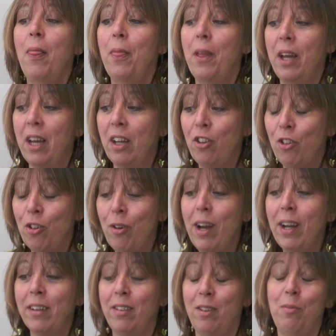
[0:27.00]
that
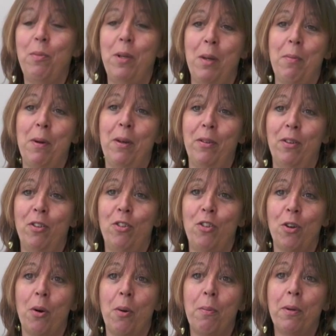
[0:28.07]
attracted me about the
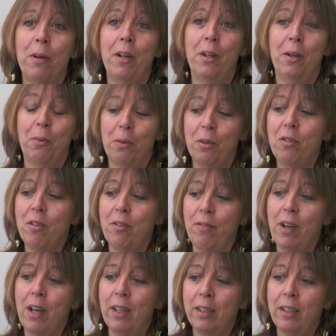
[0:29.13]
job was the
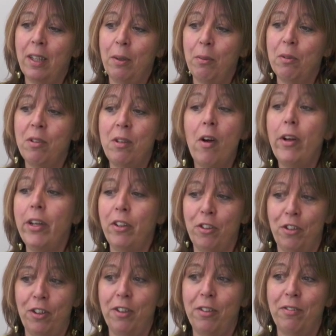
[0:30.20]
fact that it was night
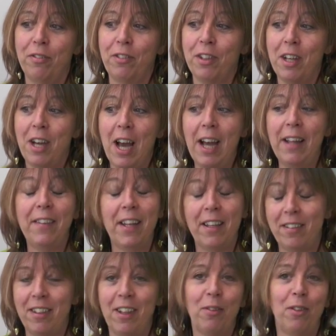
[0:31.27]
shift. And that
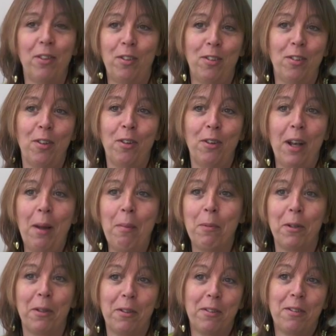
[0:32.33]
sounded so
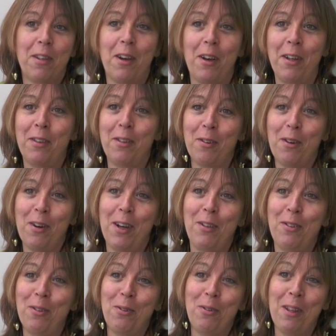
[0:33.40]
glamorous that I thought
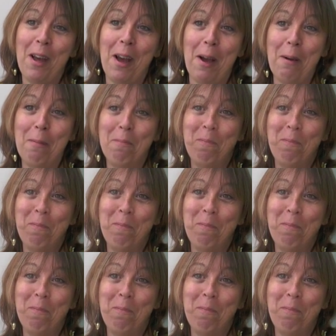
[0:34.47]
I'd do that.